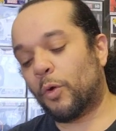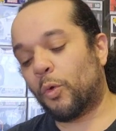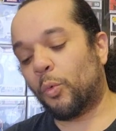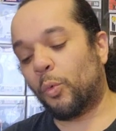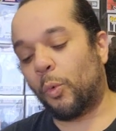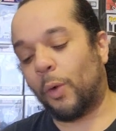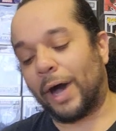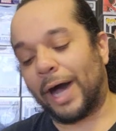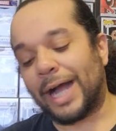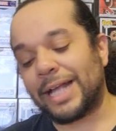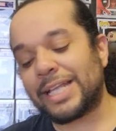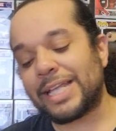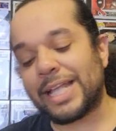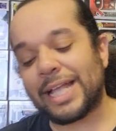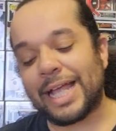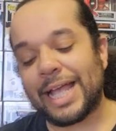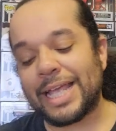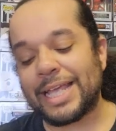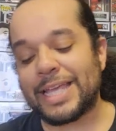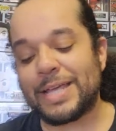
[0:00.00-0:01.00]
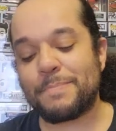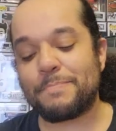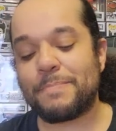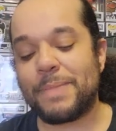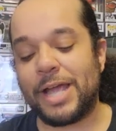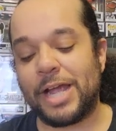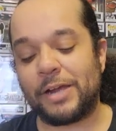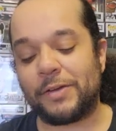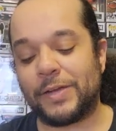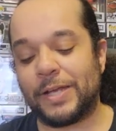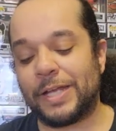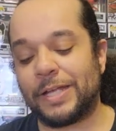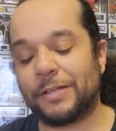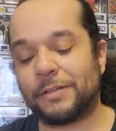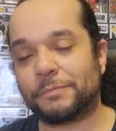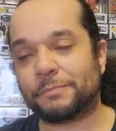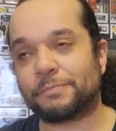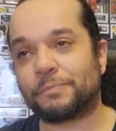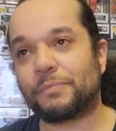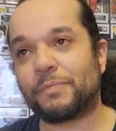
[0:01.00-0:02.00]
Why Did I Get
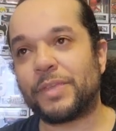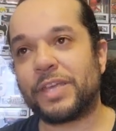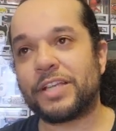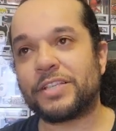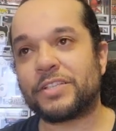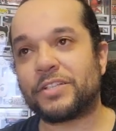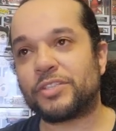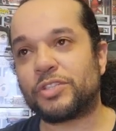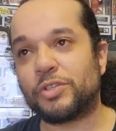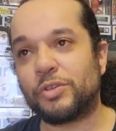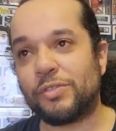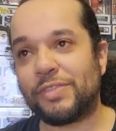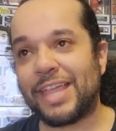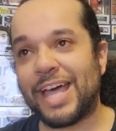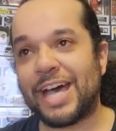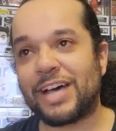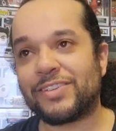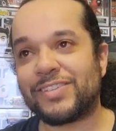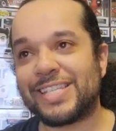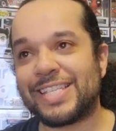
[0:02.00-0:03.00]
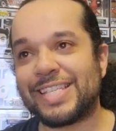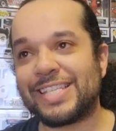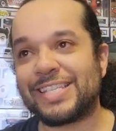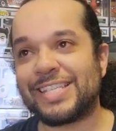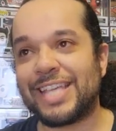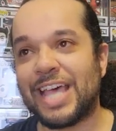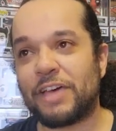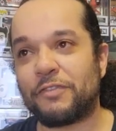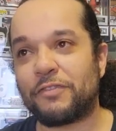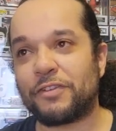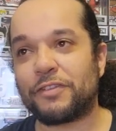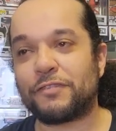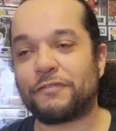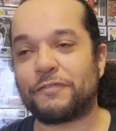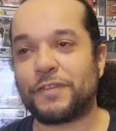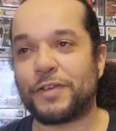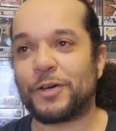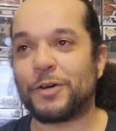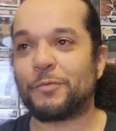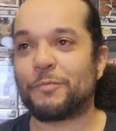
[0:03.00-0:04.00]
Married is a 2007
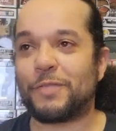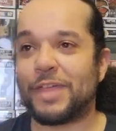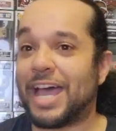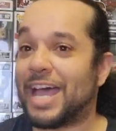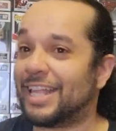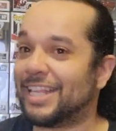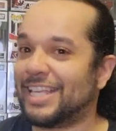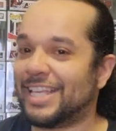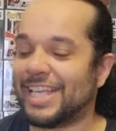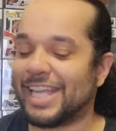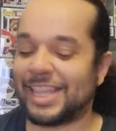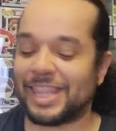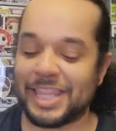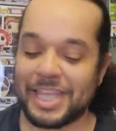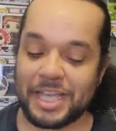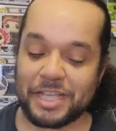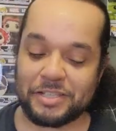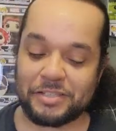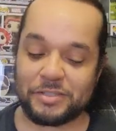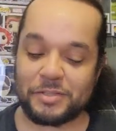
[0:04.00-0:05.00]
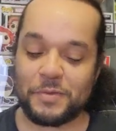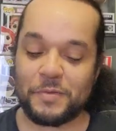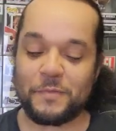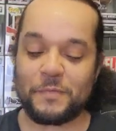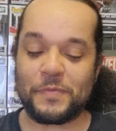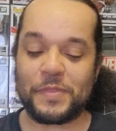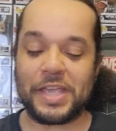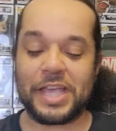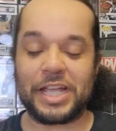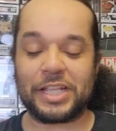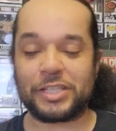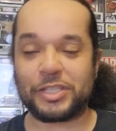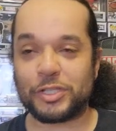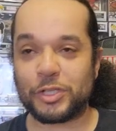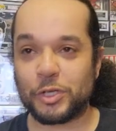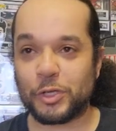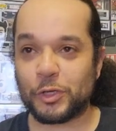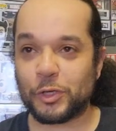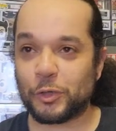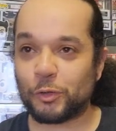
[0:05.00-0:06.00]
film that, get this,
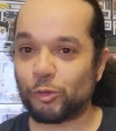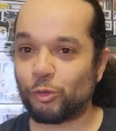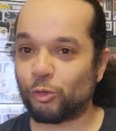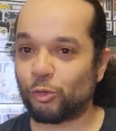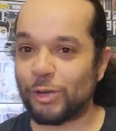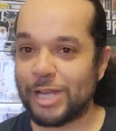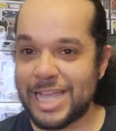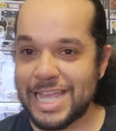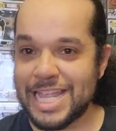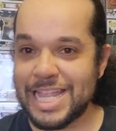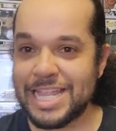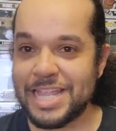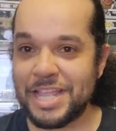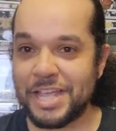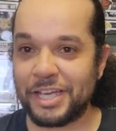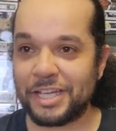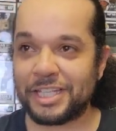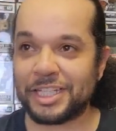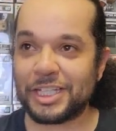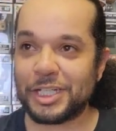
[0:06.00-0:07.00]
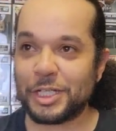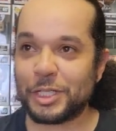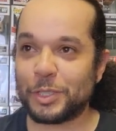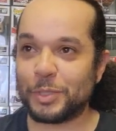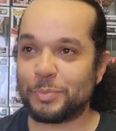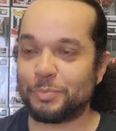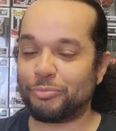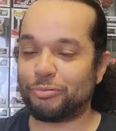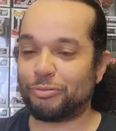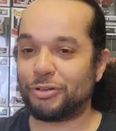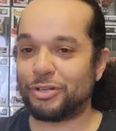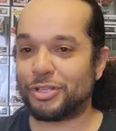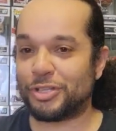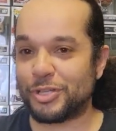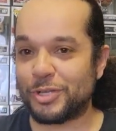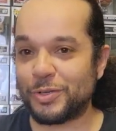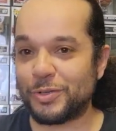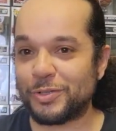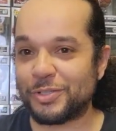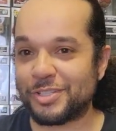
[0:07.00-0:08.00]
it's written,
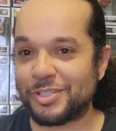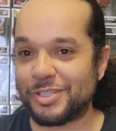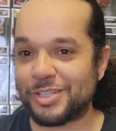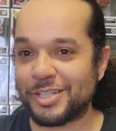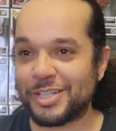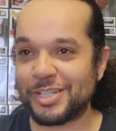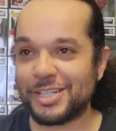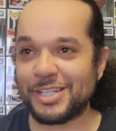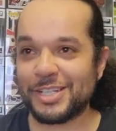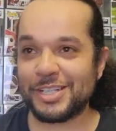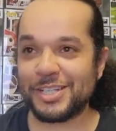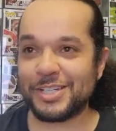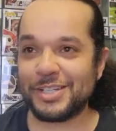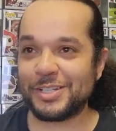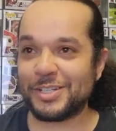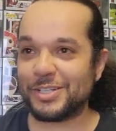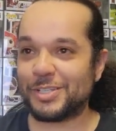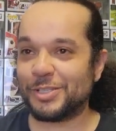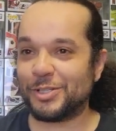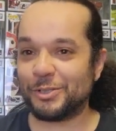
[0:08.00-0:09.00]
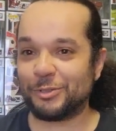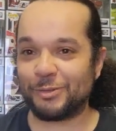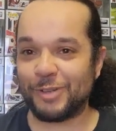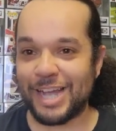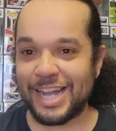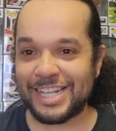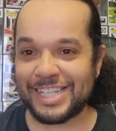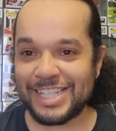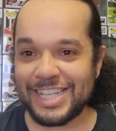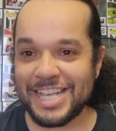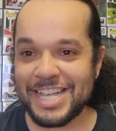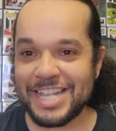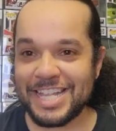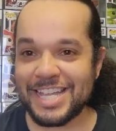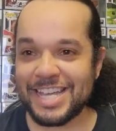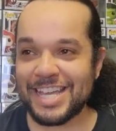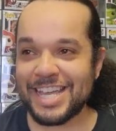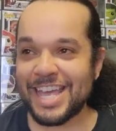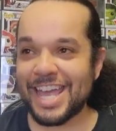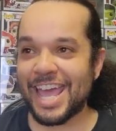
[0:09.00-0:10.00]
produced,
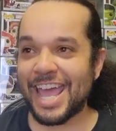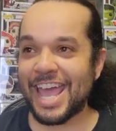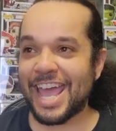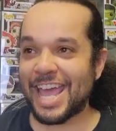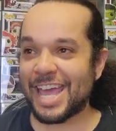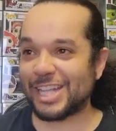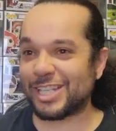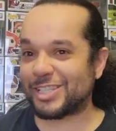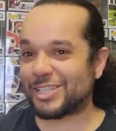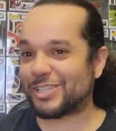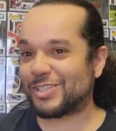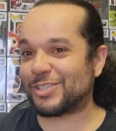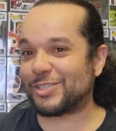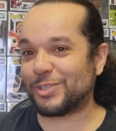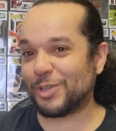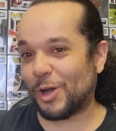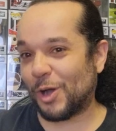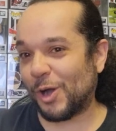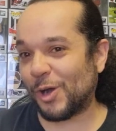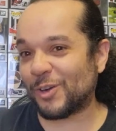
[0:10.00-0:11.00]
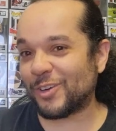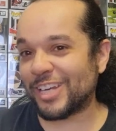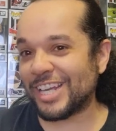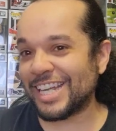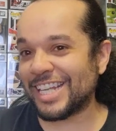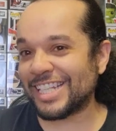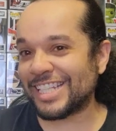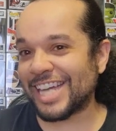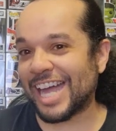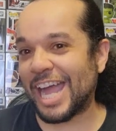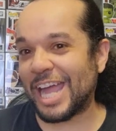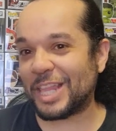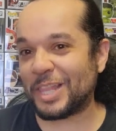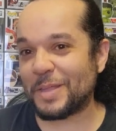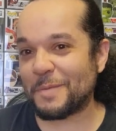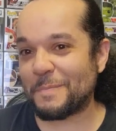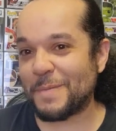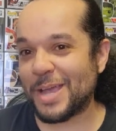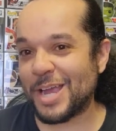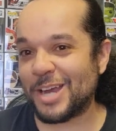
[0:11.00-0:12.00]
directed, and starring
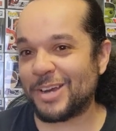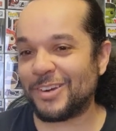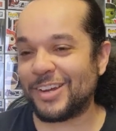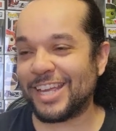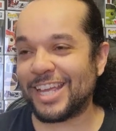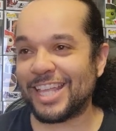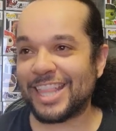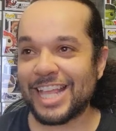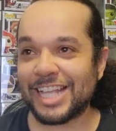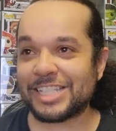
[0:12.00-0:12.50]
Tyler Perry.